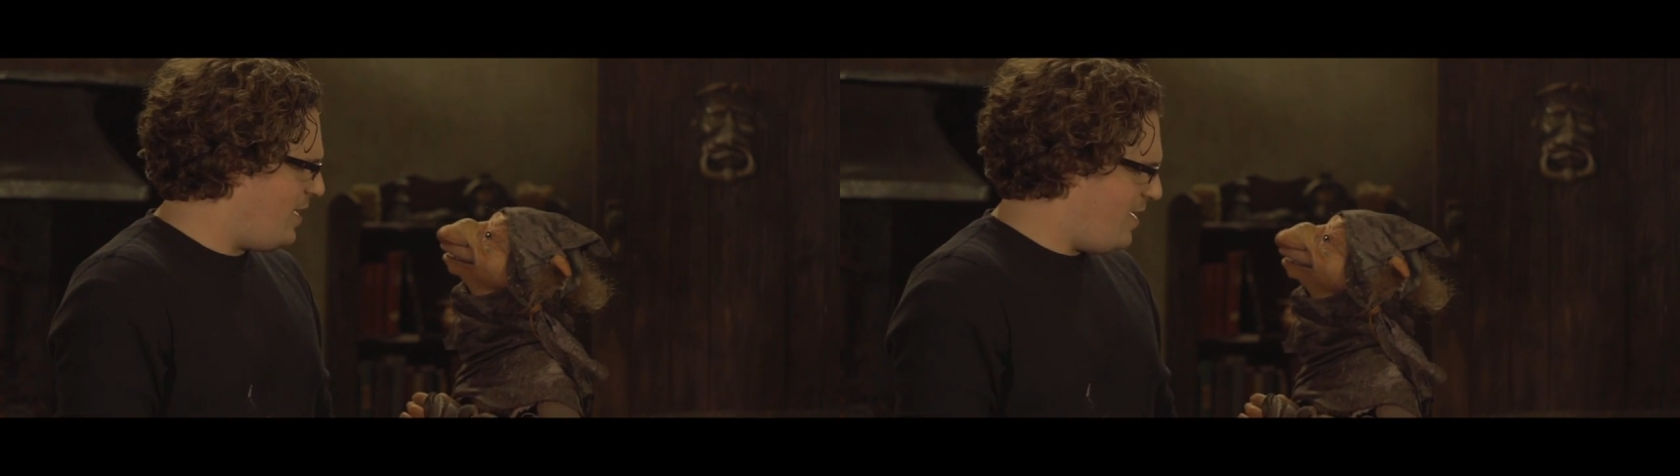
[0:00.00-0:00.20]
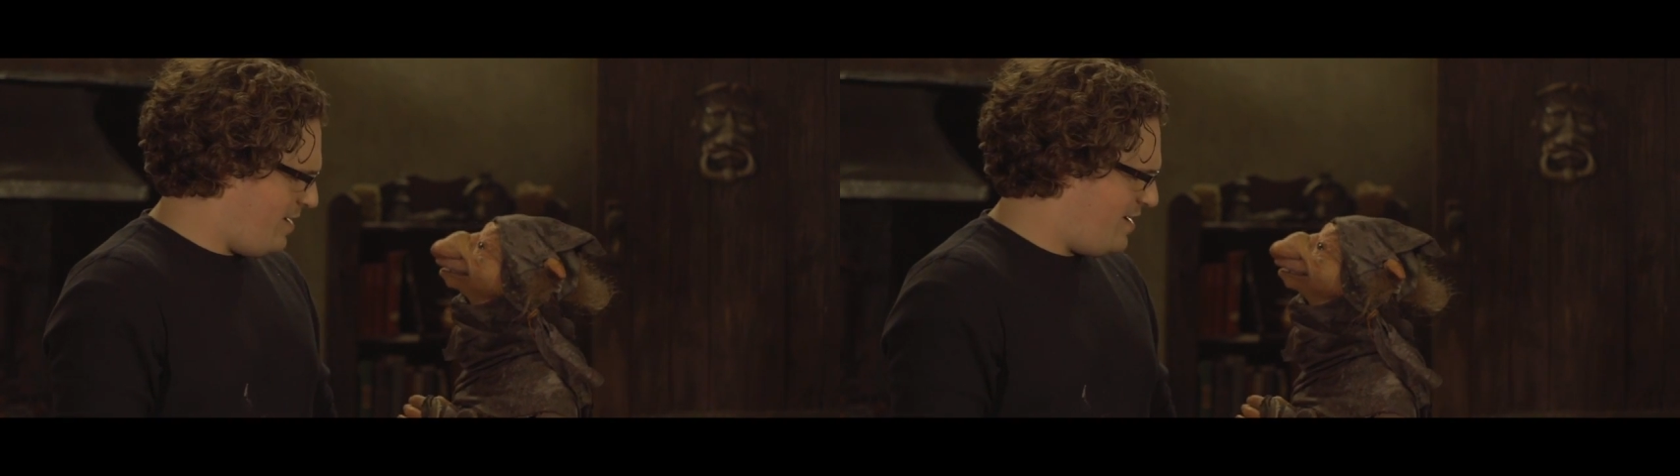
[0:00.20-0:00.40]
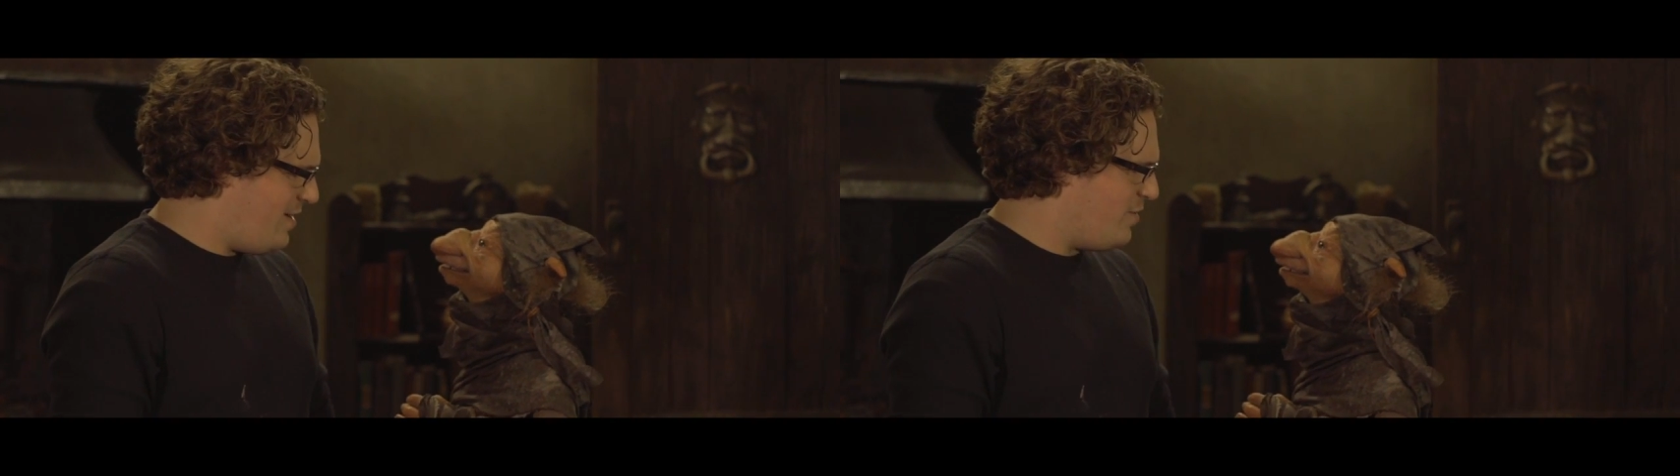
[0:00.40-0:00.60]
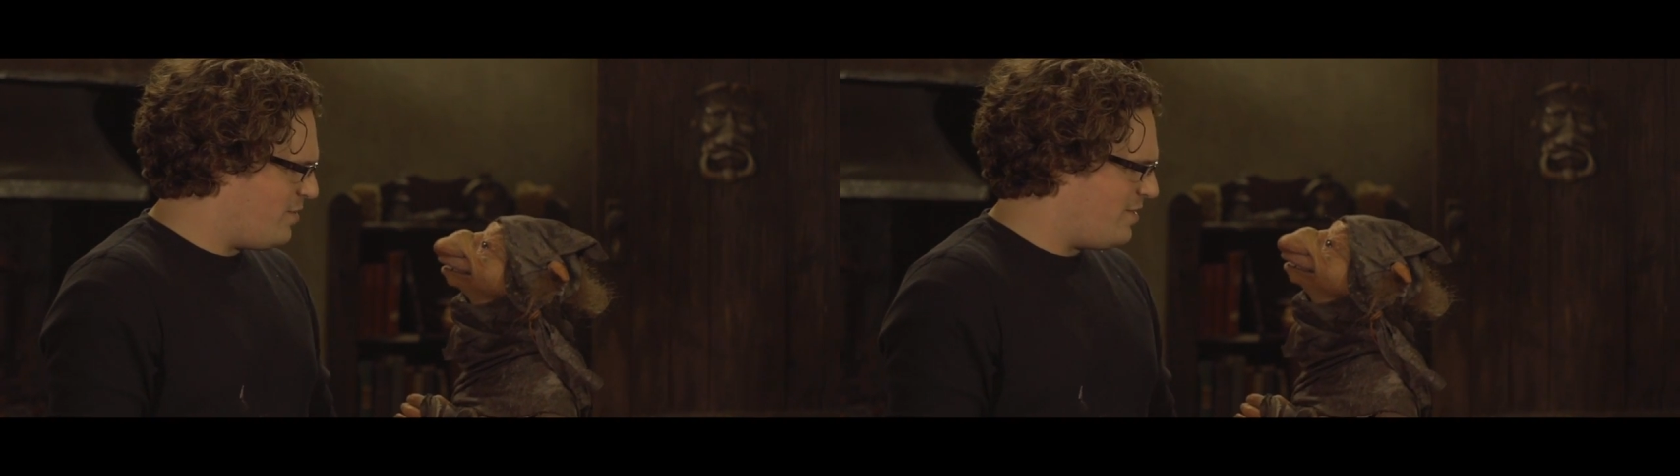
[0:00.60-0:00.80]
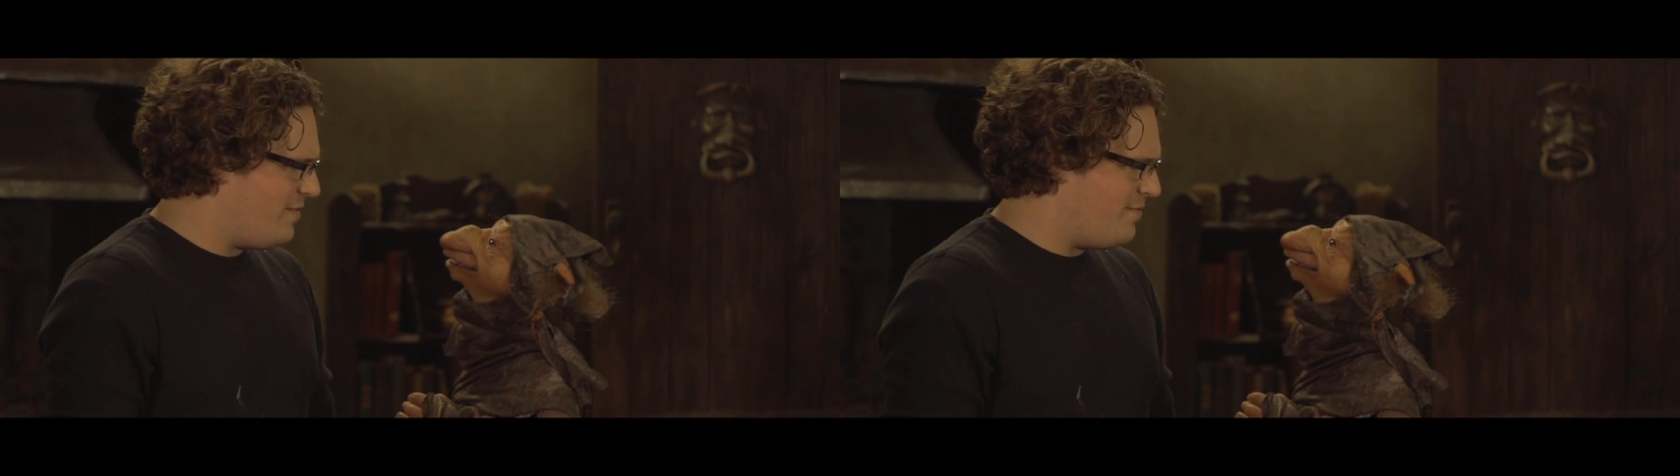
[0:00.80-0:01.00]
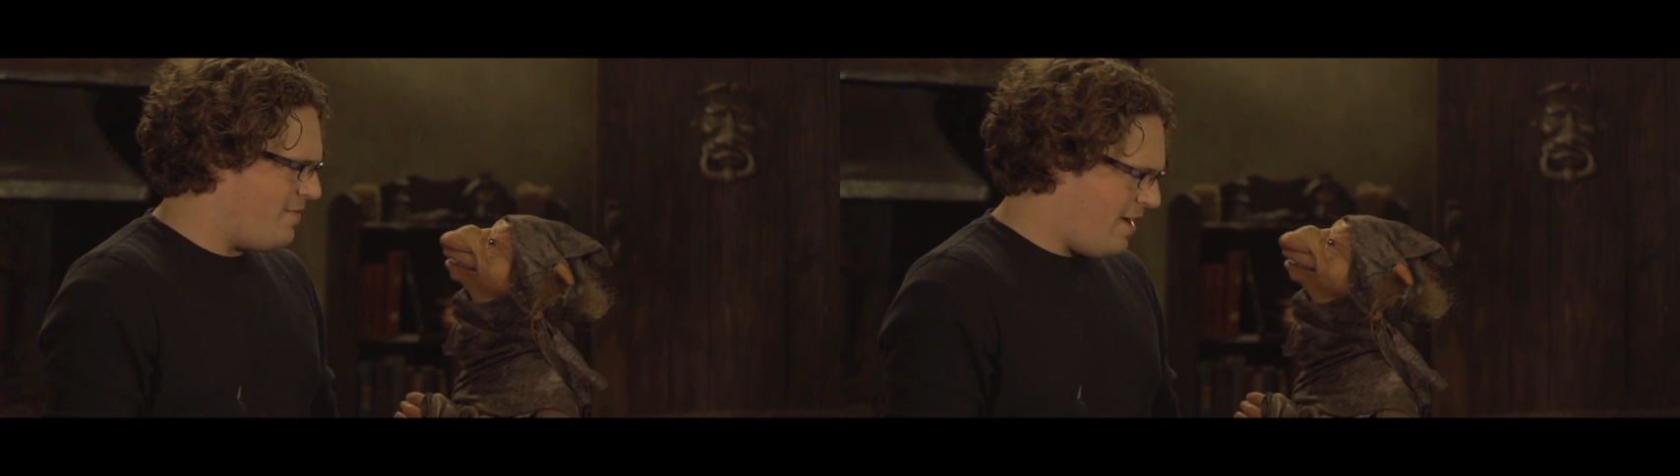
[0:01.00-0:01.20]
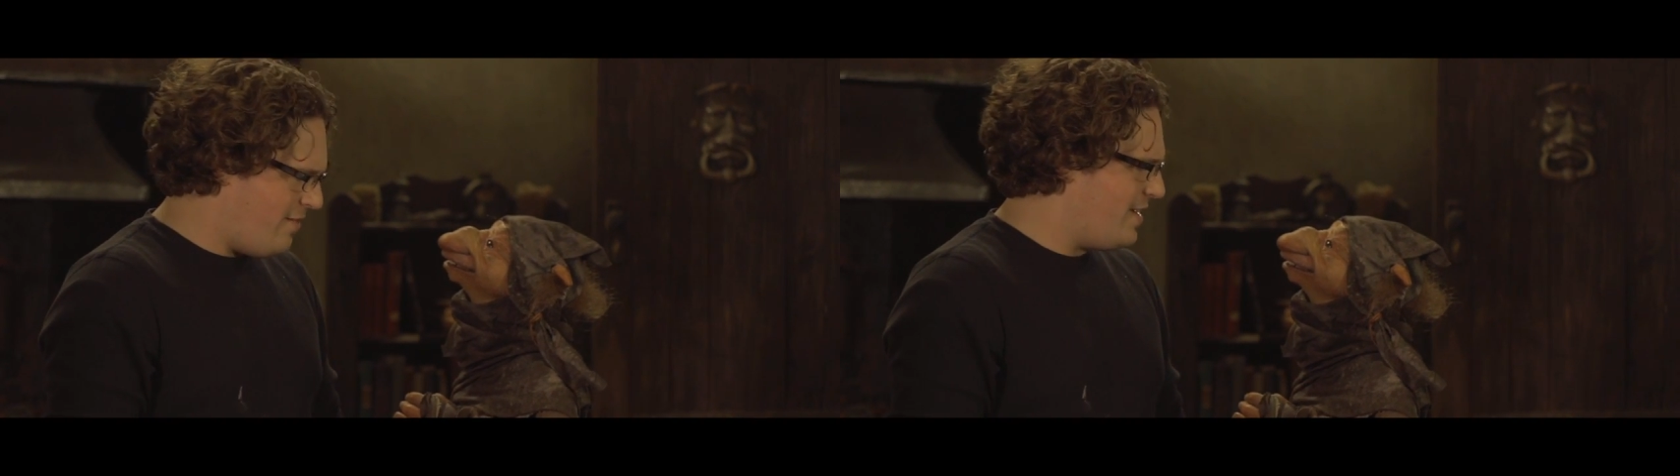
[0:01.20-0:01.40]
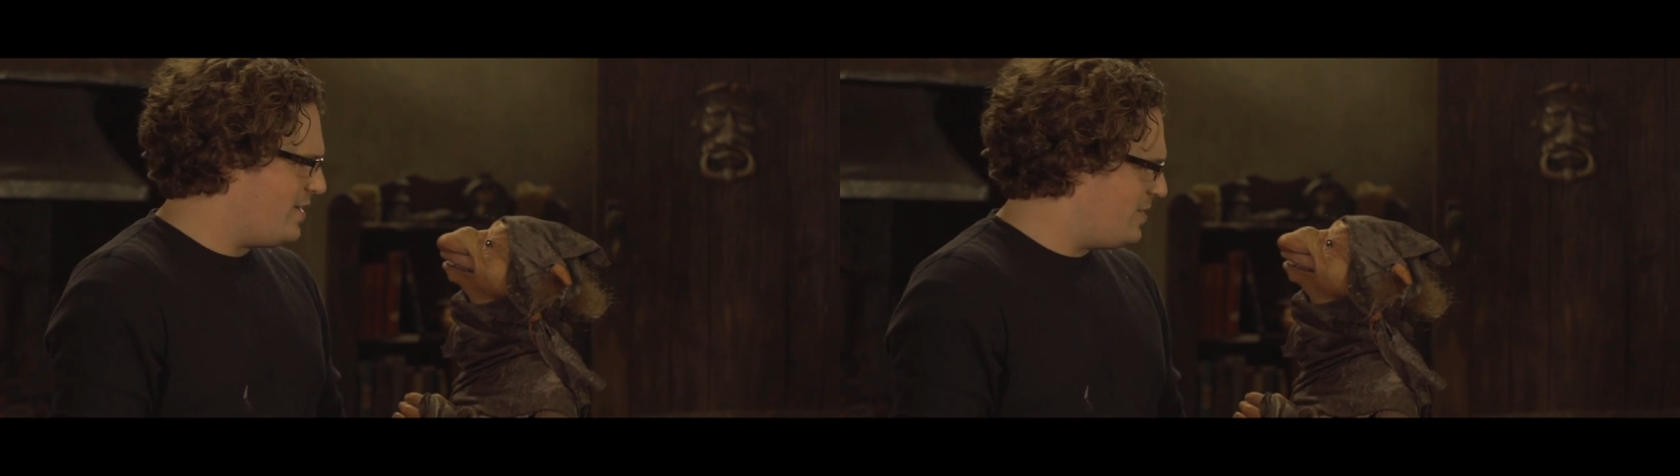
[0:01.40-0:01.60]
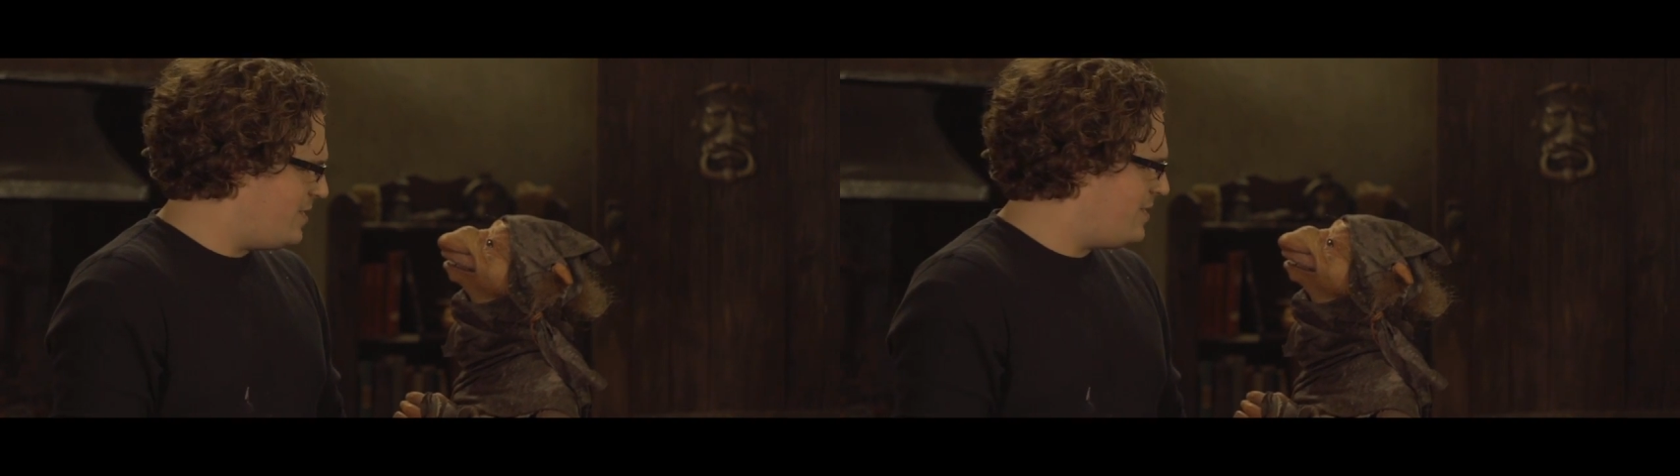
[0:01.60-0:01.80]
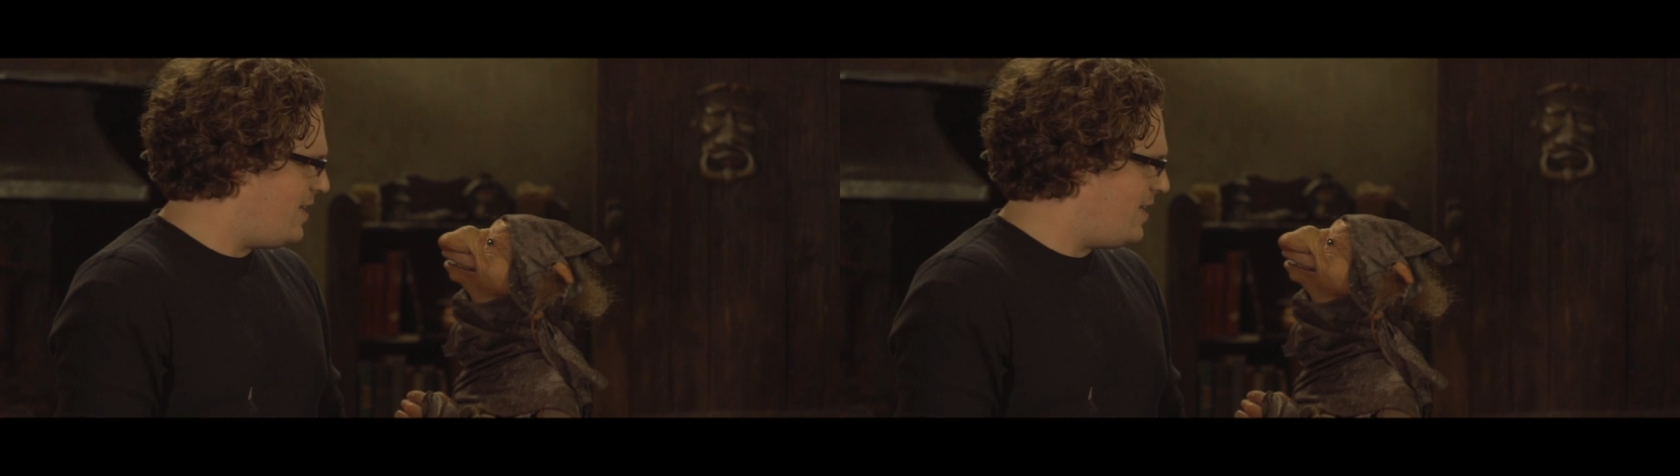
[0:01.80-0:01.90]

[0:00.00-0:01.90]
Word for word: I hear you're a very good